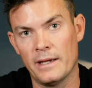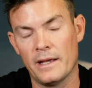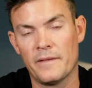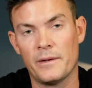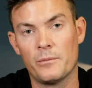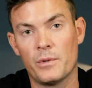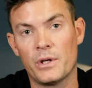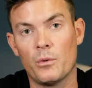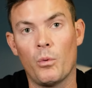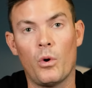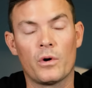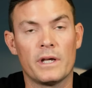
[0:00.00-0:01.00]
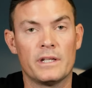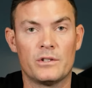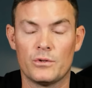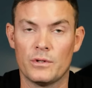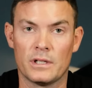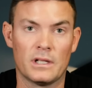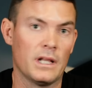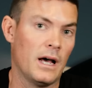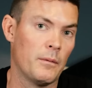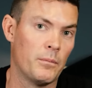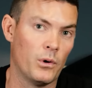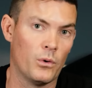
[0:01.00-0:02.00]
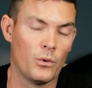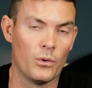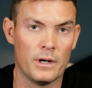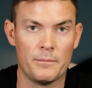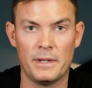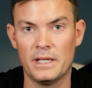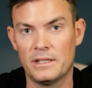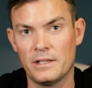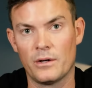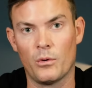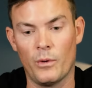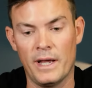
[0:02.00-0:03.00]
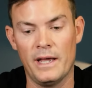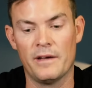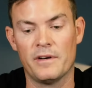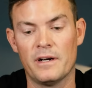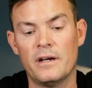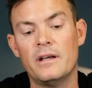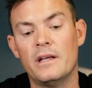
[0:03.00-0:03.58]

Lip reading: and then when you walk into a club or a meeting or wherever,